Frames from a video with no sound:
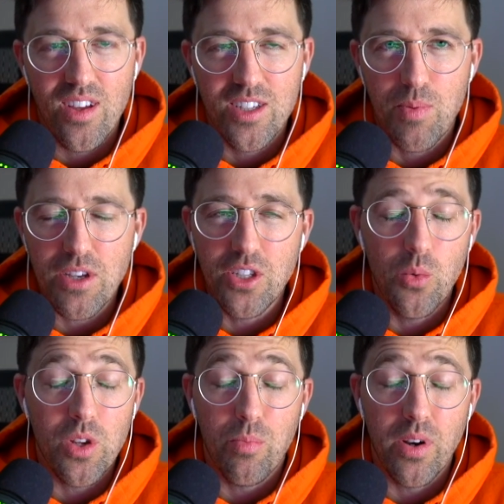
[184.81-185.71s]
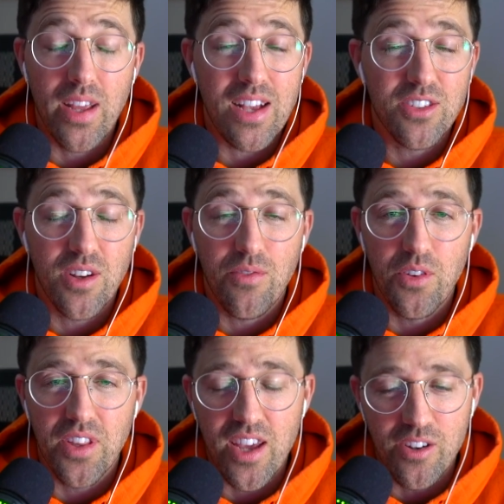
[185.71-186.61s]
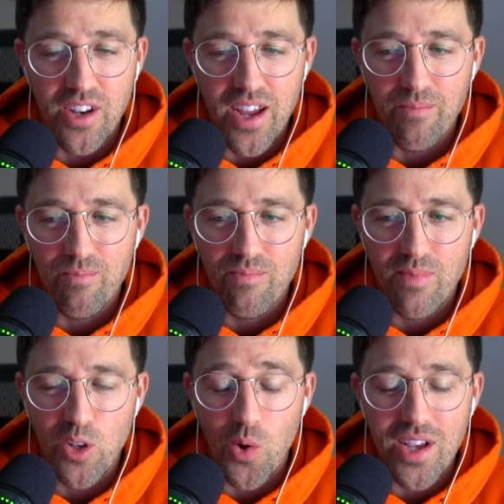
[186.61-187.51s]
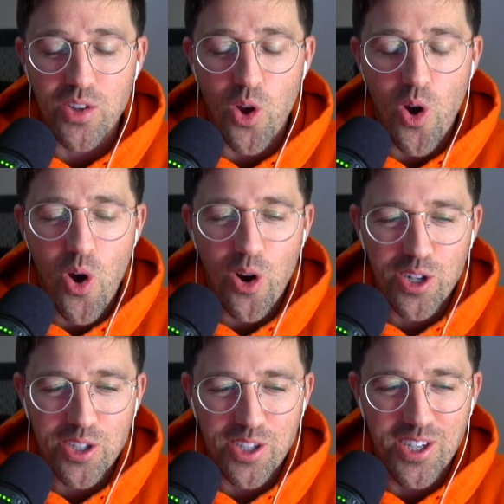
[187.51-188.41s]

especially when you're putting out stuff on the internet, you know, it's hard.